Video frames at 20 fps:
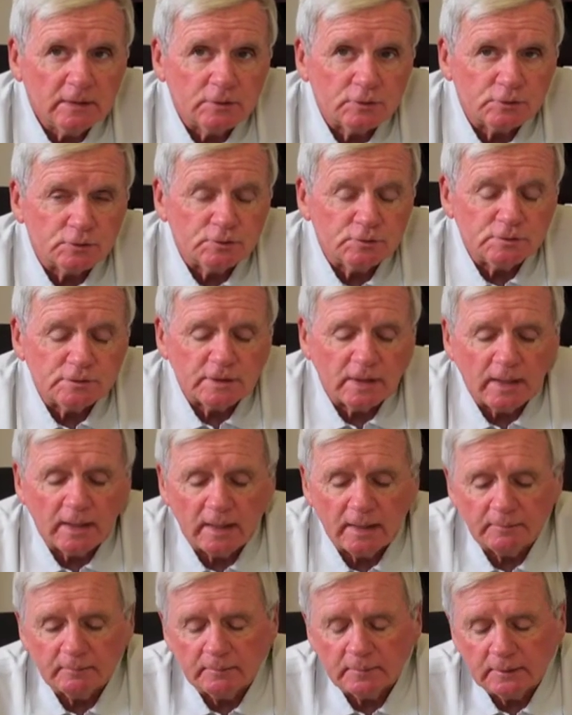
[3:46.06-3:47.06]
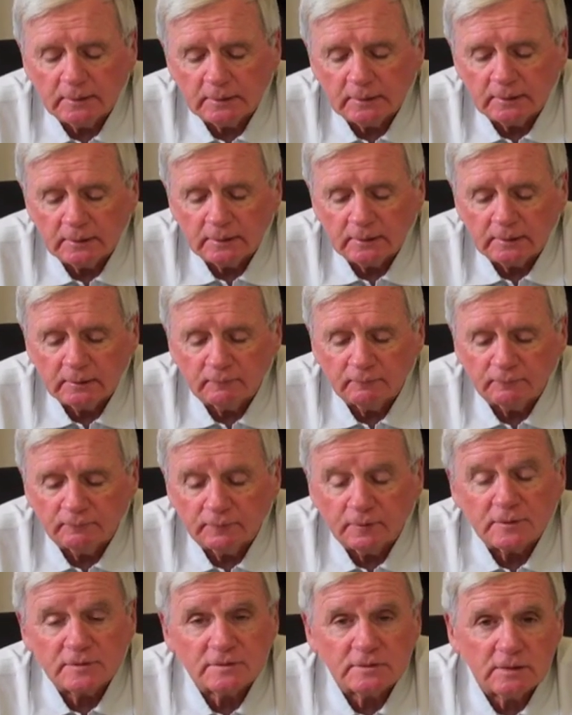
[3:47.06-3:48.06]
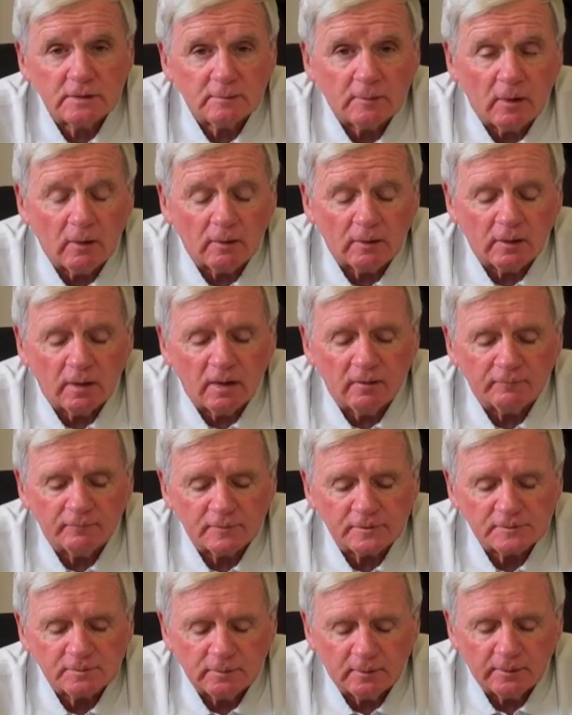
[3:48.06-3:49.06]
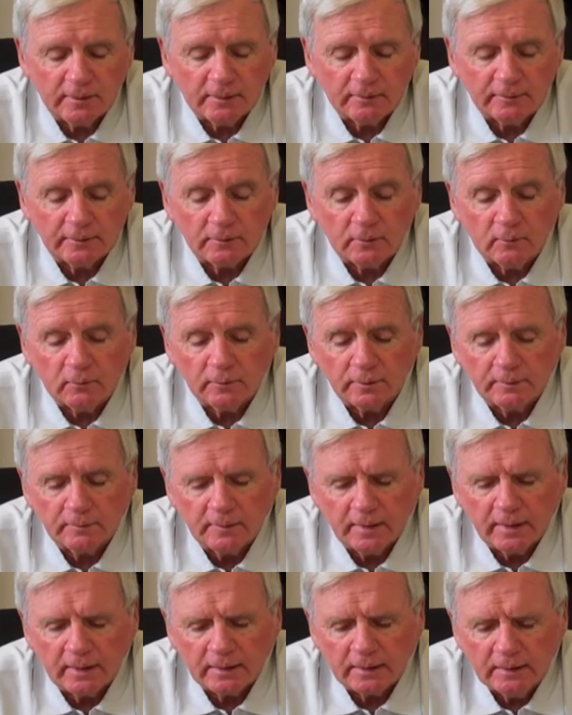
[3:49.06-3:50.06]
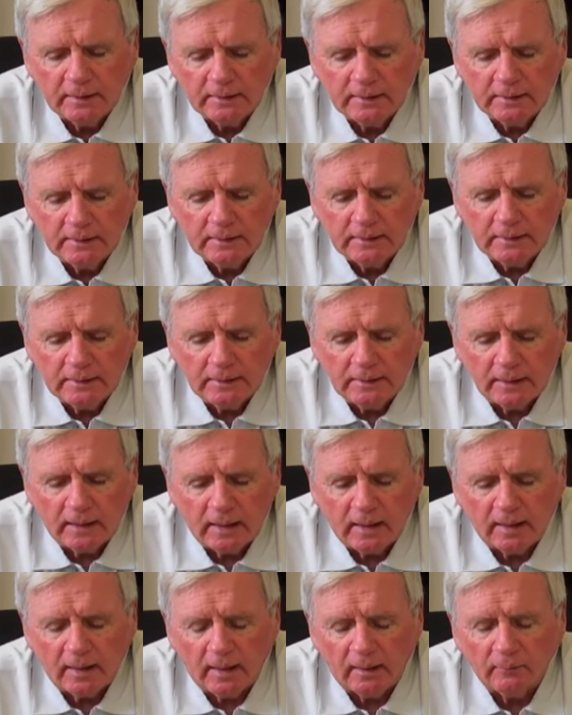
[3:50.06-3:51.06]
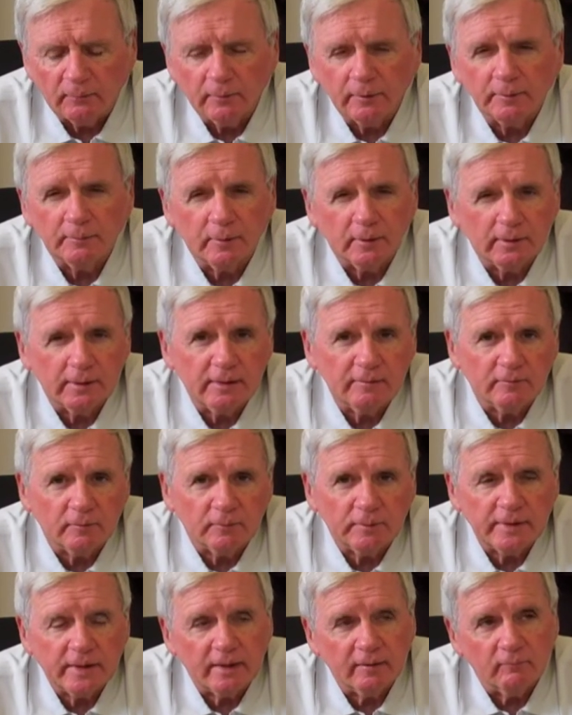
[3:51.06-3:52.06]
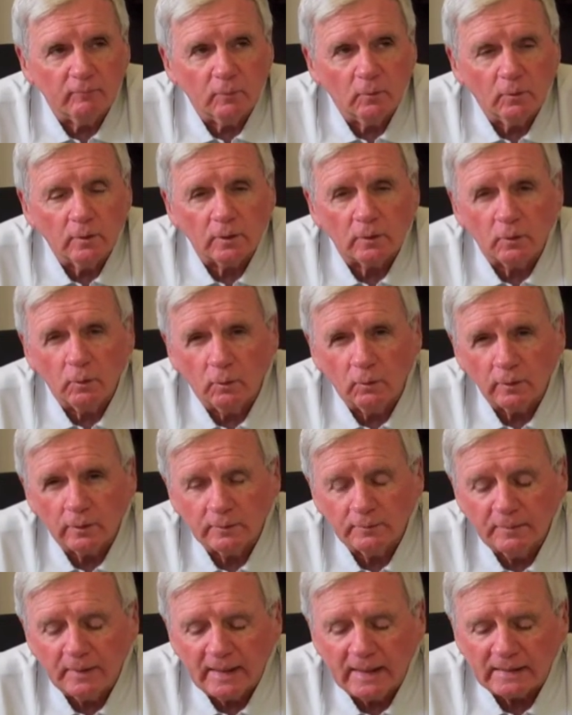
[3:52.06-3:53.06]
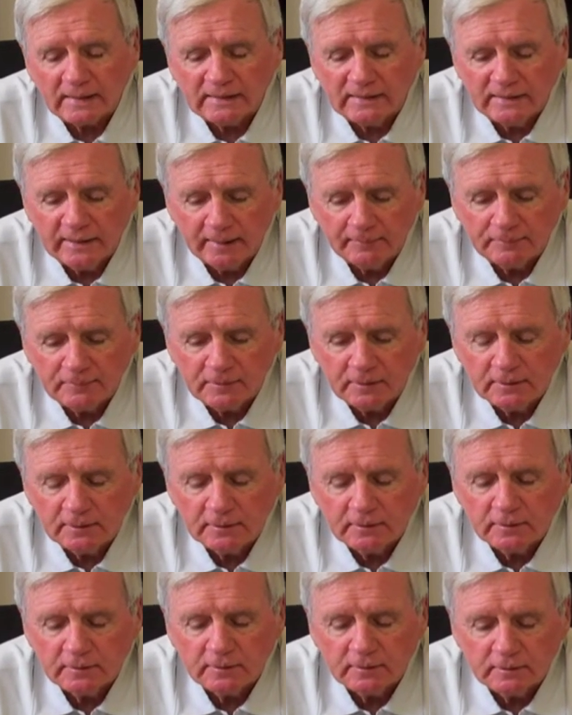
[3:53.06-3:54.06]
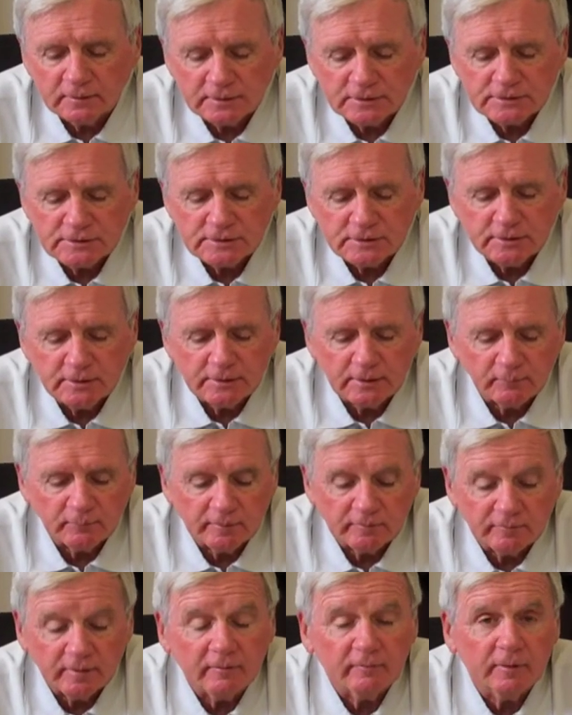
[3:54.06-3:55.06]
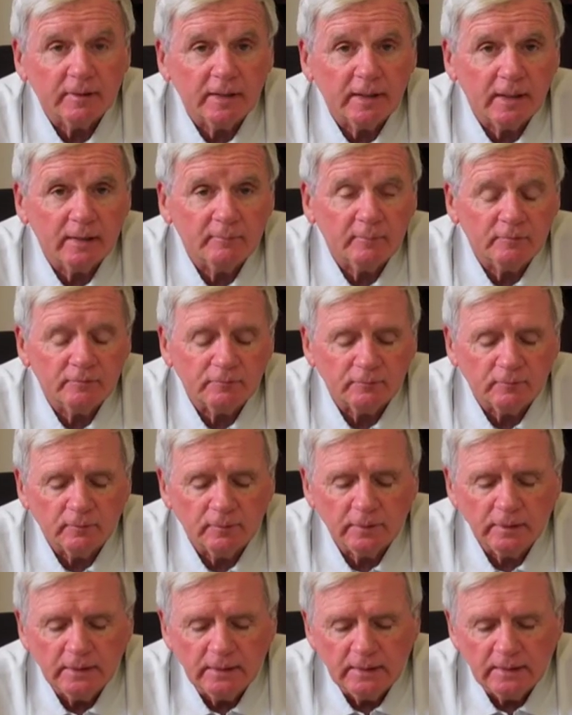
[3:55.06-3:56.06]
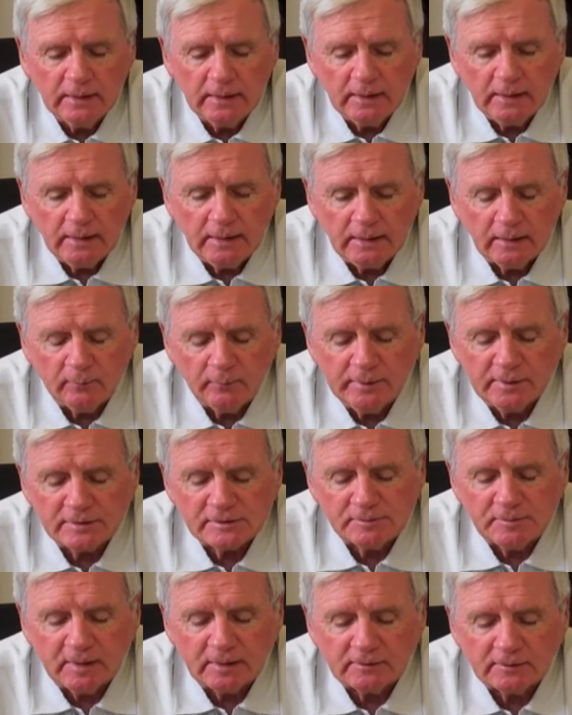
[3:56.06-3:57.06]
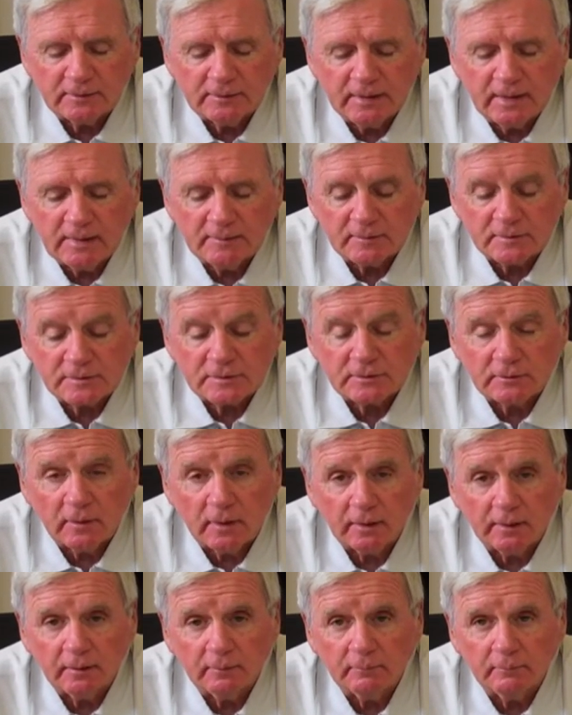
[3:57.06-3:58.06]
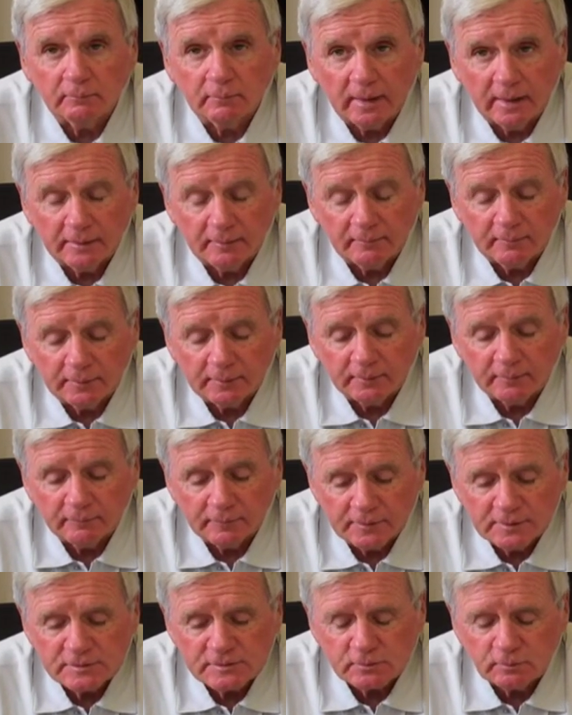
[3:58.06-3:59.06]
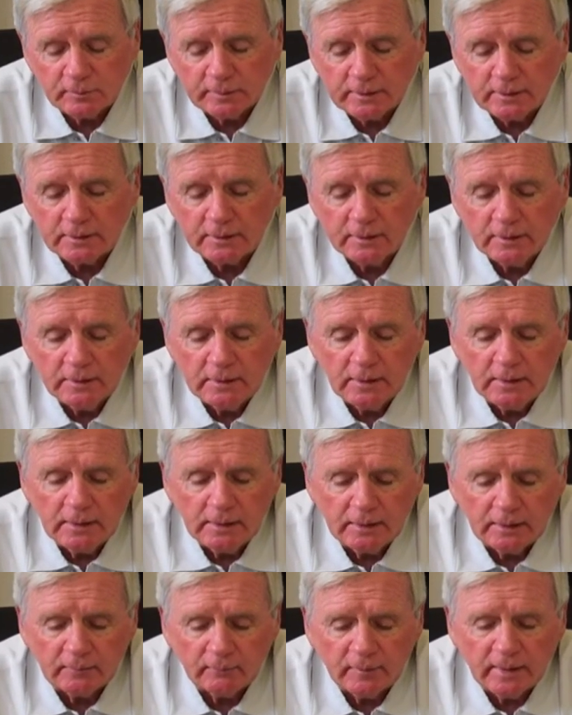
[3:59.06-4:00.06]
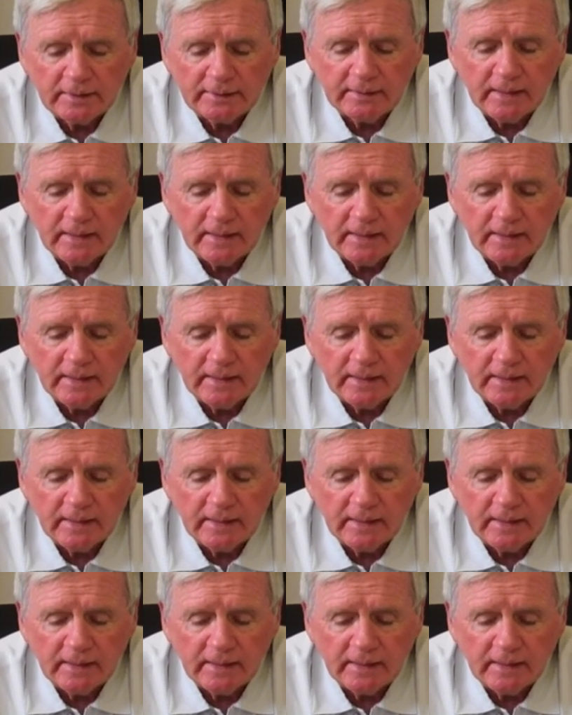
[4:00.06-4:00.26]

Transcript: 2-time first-team all-conference player at quarterback. I really believe that we have more quarterback depth this year than we've ever had before. And we expect to name a starter by the middle of this week. And right